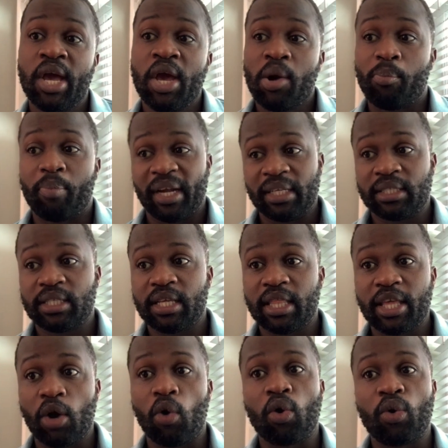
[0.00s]
but they
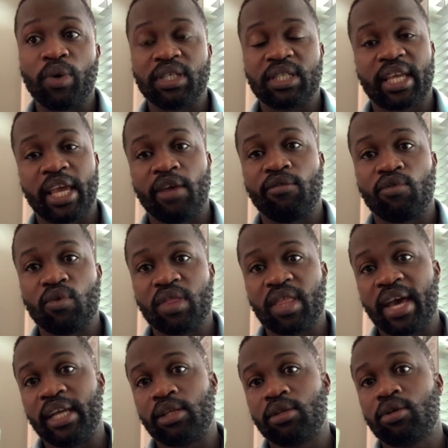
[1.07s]
always gave you
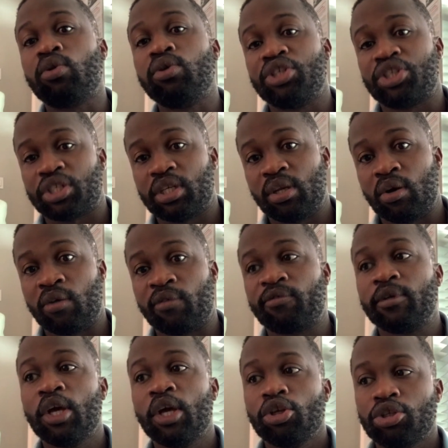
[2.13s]
that cushion of,
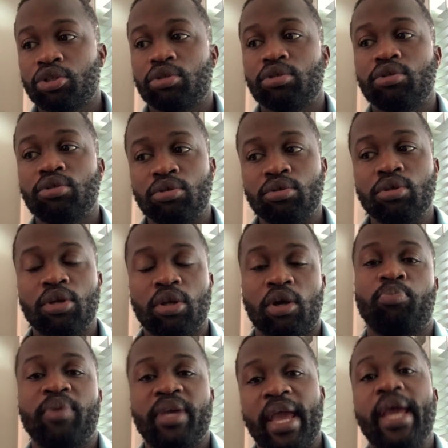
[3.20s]
should you
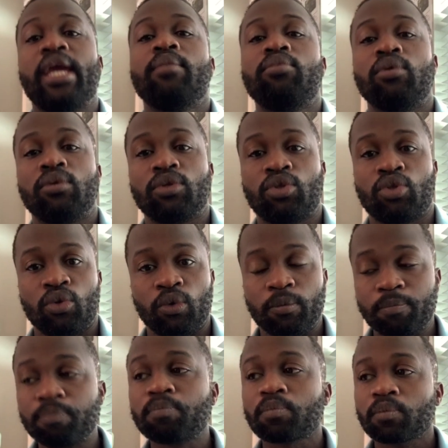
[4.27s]
not be able to
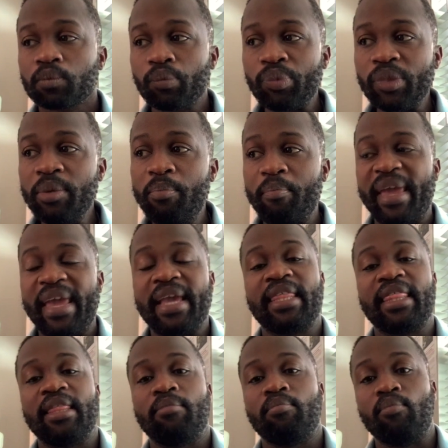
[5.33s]
make
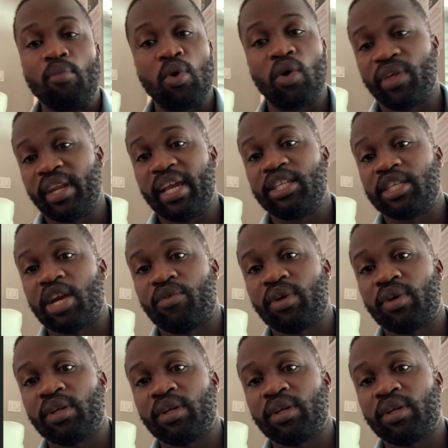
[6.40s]
more than 800,